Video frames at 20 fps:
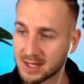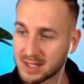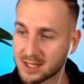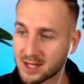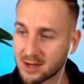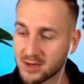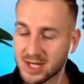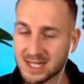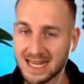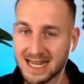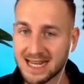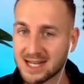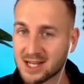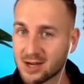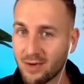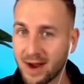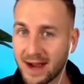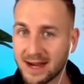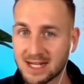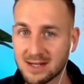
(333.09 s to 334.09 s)
So just
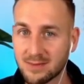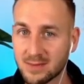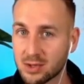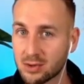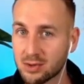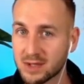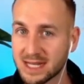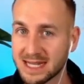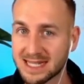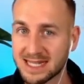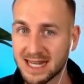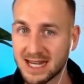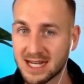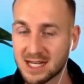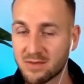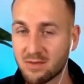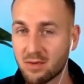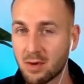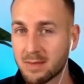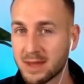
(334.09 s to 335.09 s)
interacting with all these things
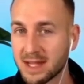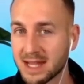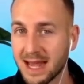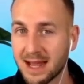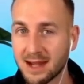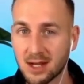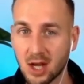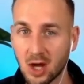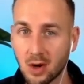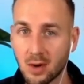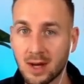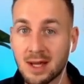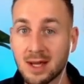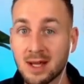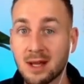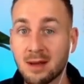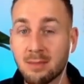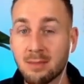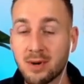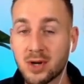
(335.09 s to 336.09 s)
from the get-go
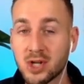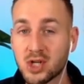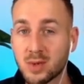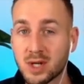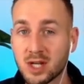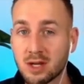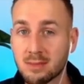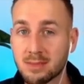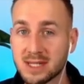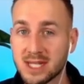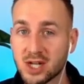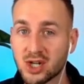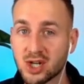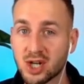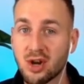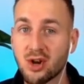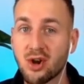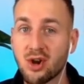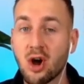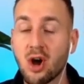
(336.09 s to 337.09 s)
puts you in a good
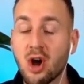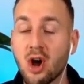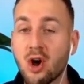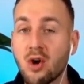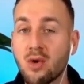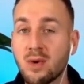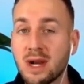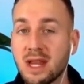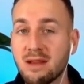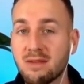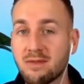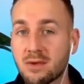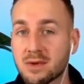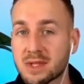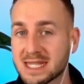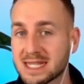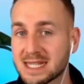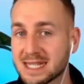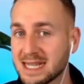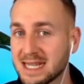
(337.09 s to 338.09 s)
position, not only for
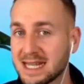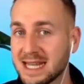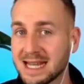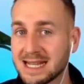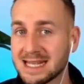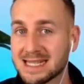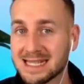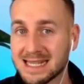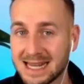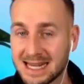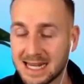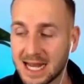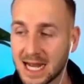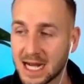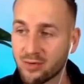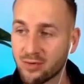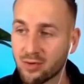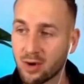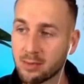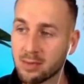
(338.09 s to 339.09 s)
the ZkSync
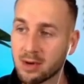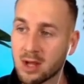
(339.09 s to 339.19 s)
airdrop,